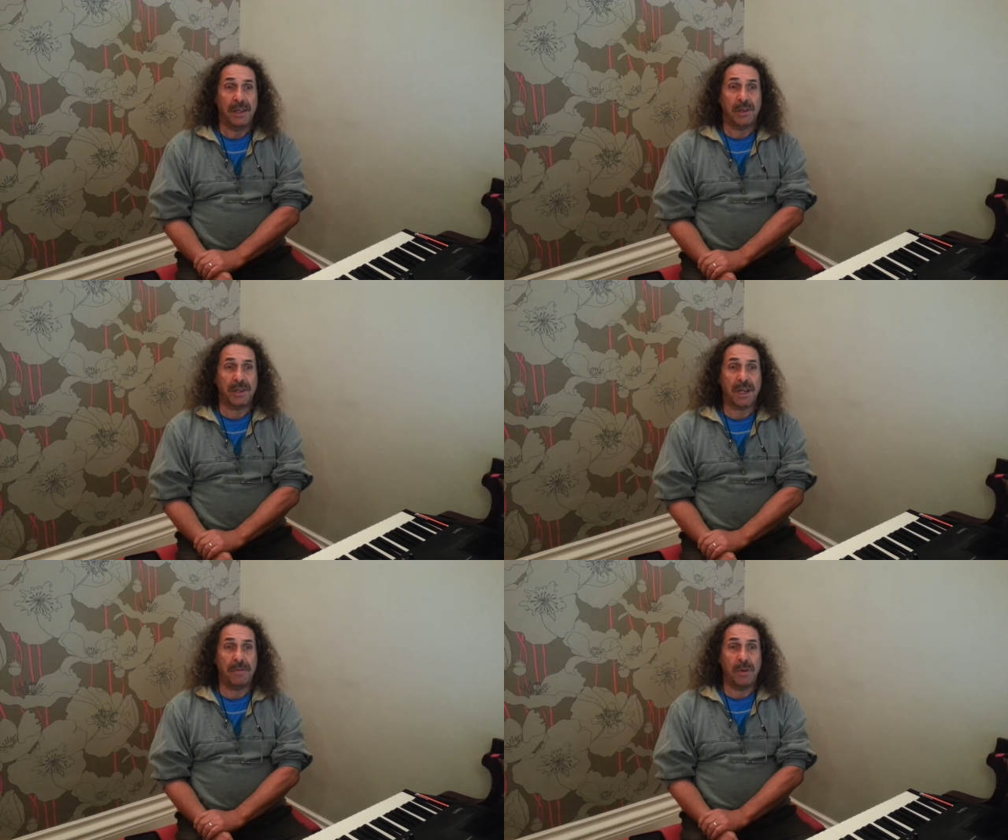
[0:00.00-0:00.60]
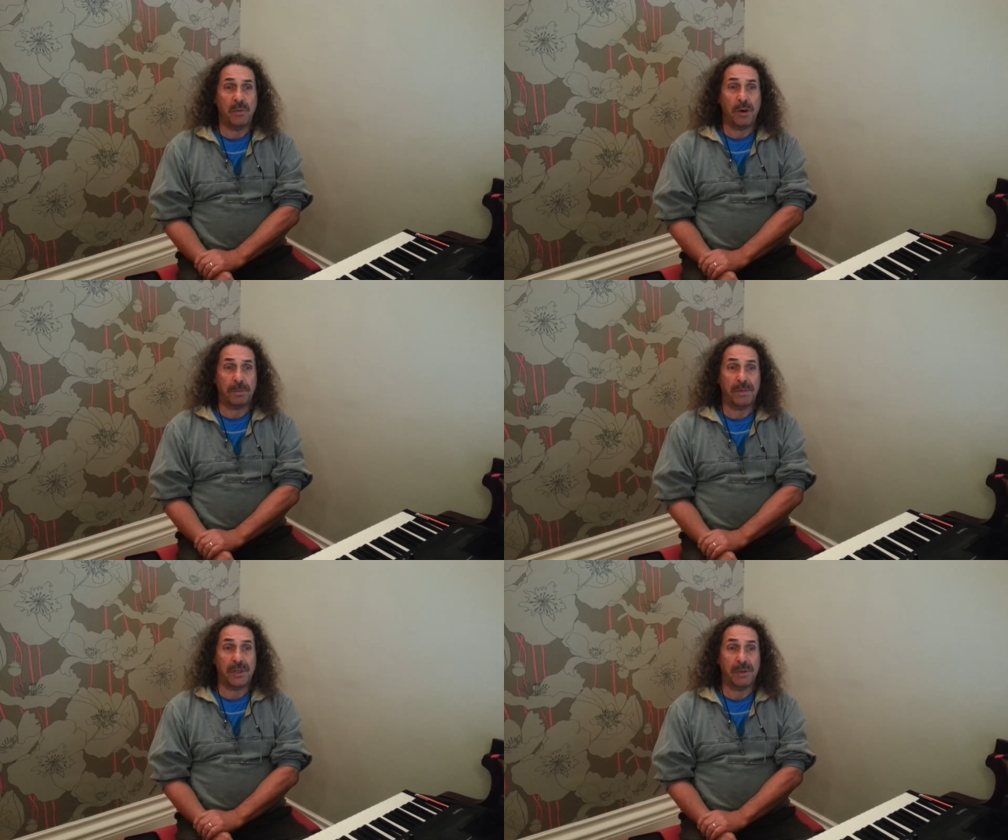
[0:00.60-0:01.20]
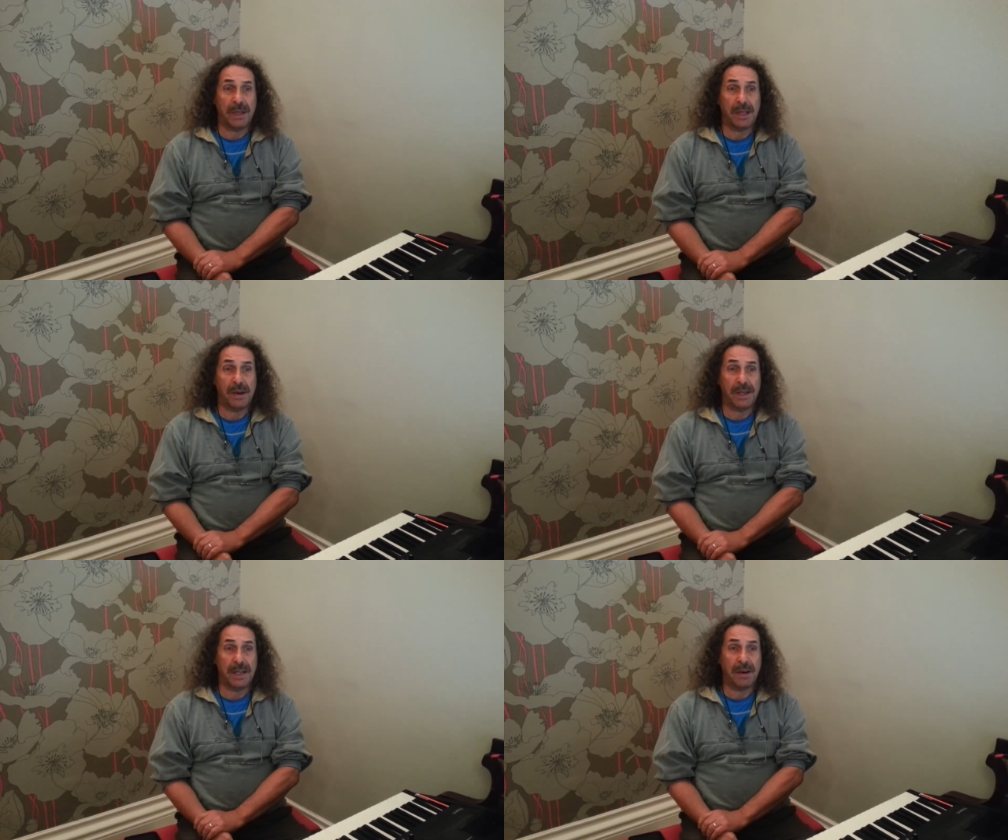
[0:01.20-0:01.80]
So it's definitely worth pursuing the
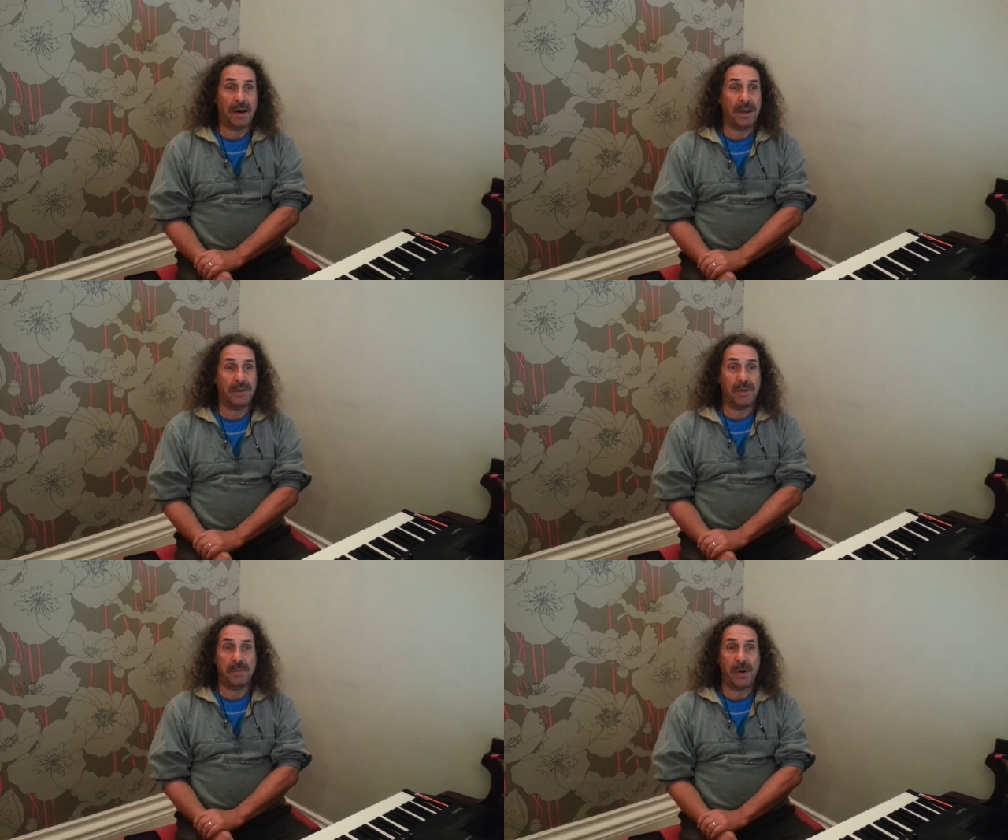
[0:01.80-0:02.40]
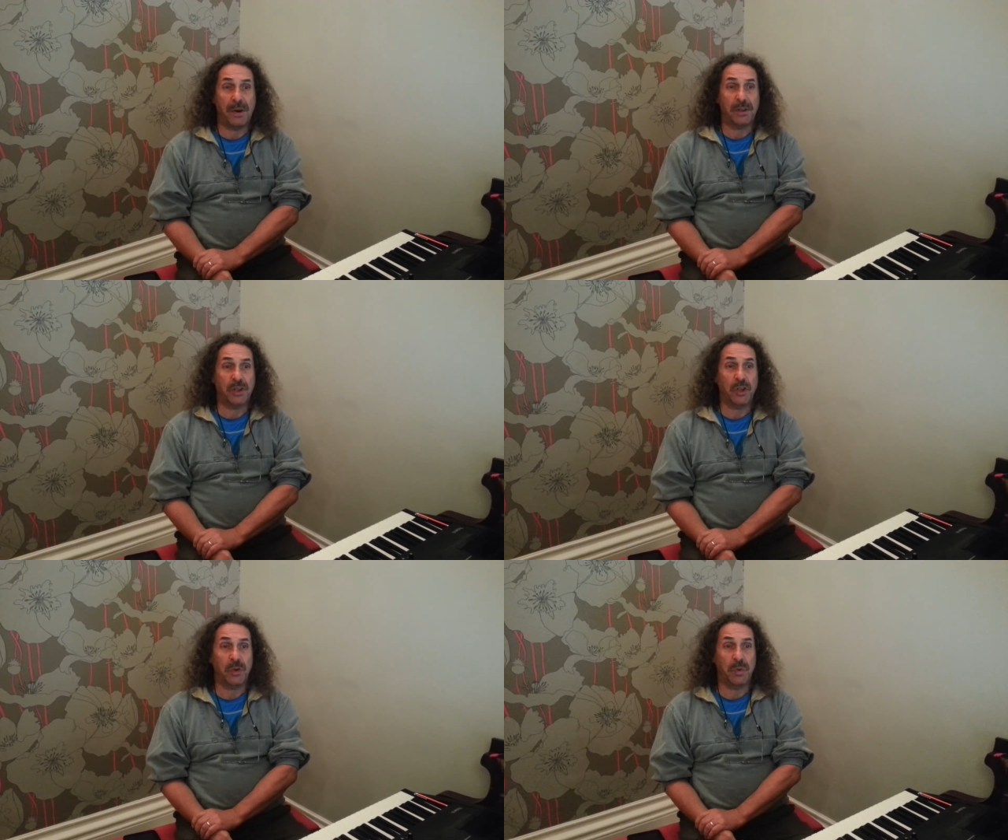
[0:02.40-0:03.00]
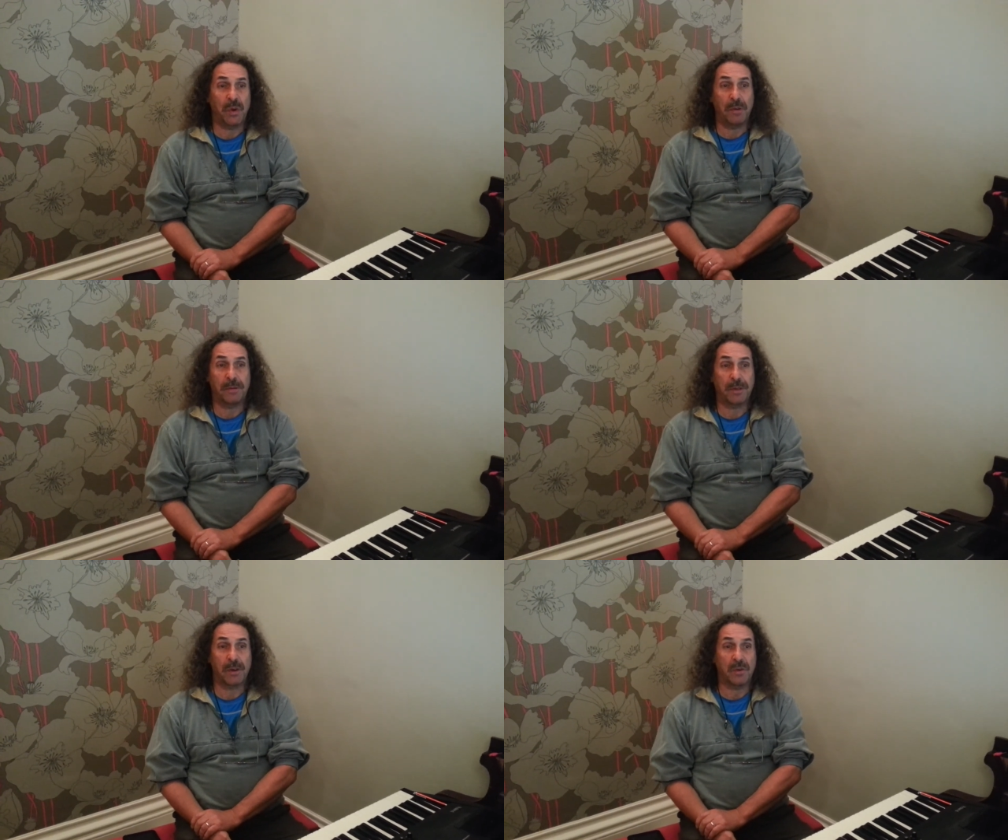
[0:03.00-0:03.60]
idea either in part 2
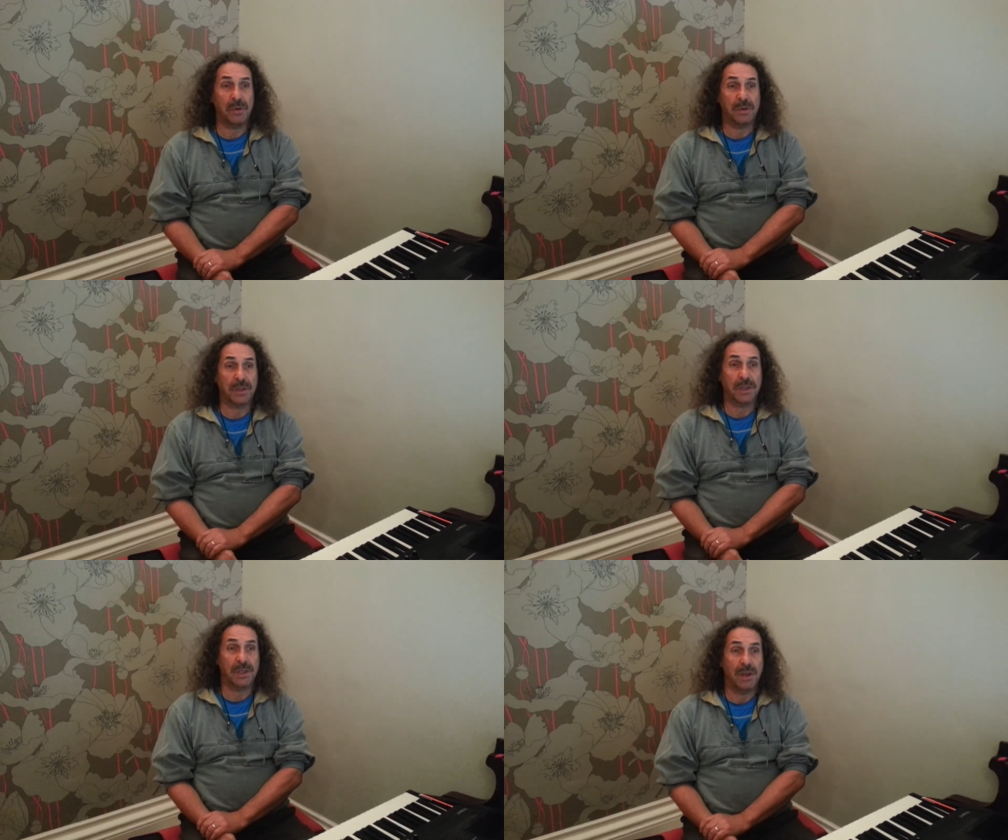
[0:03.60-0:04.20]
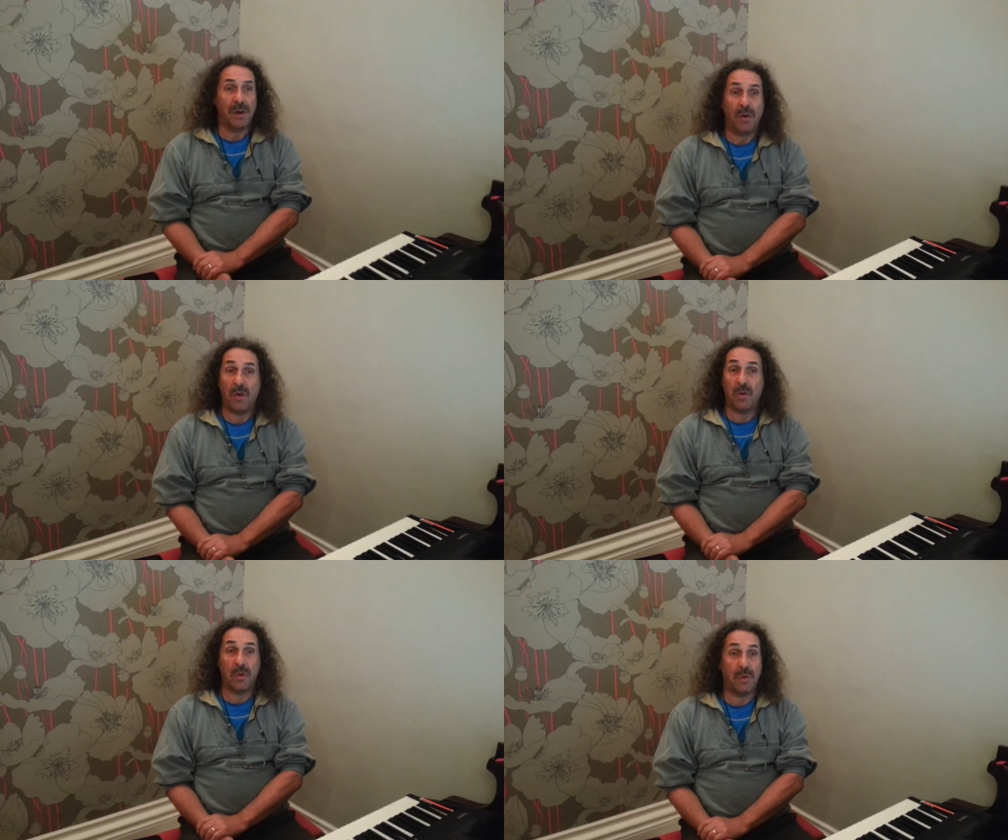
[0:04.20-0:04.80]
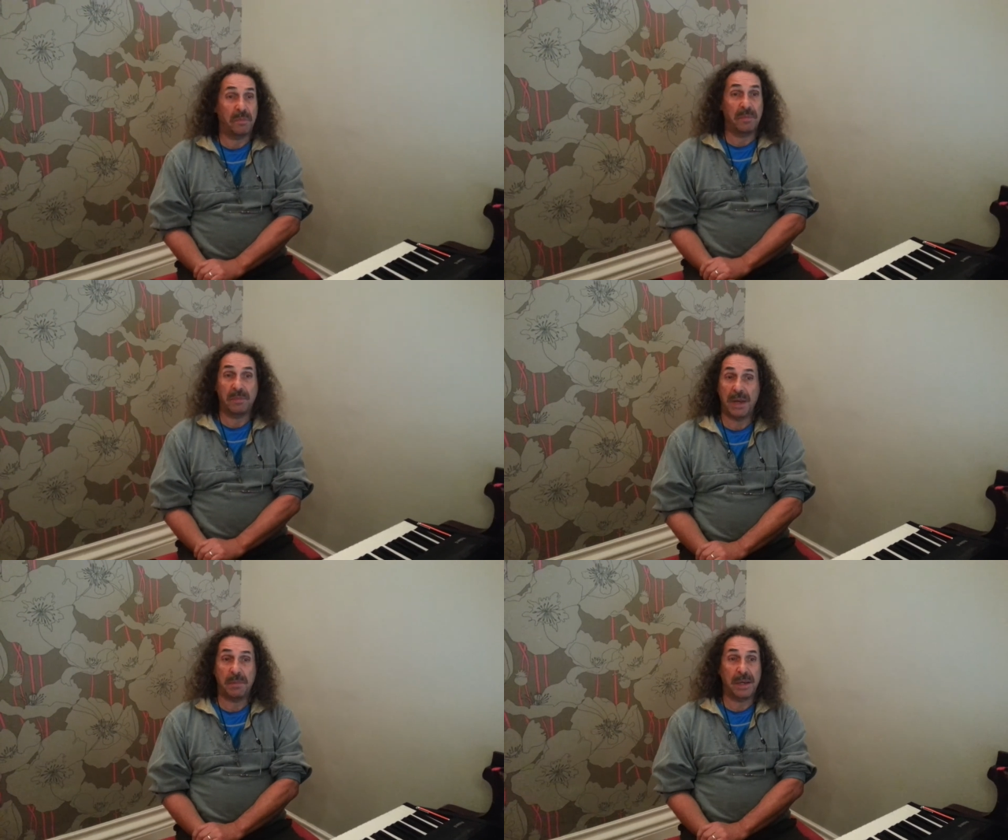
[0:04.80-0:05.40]
of the course or
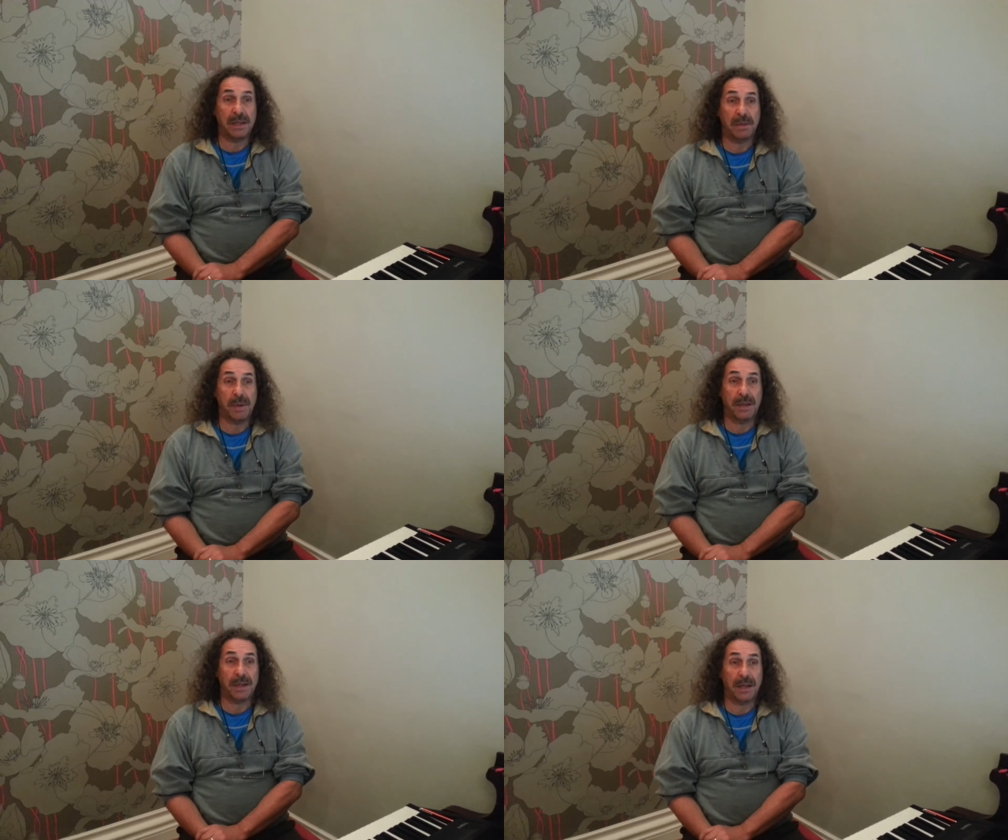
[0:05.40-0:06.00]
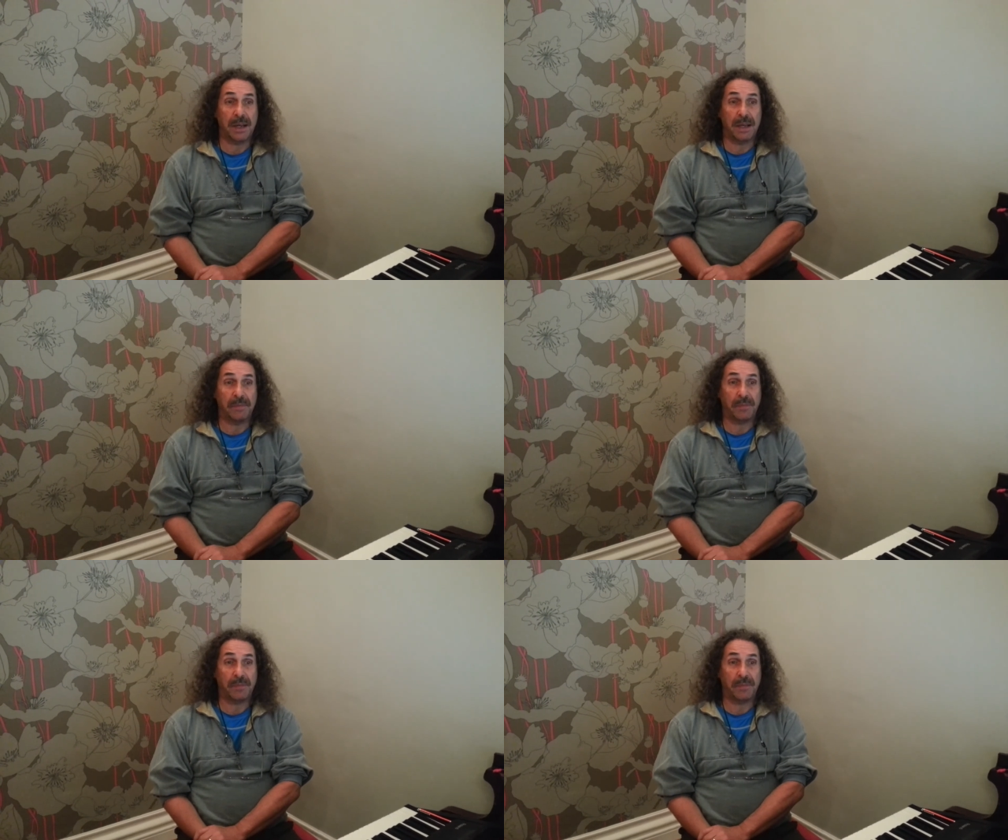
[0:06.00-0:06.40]
maybe independently.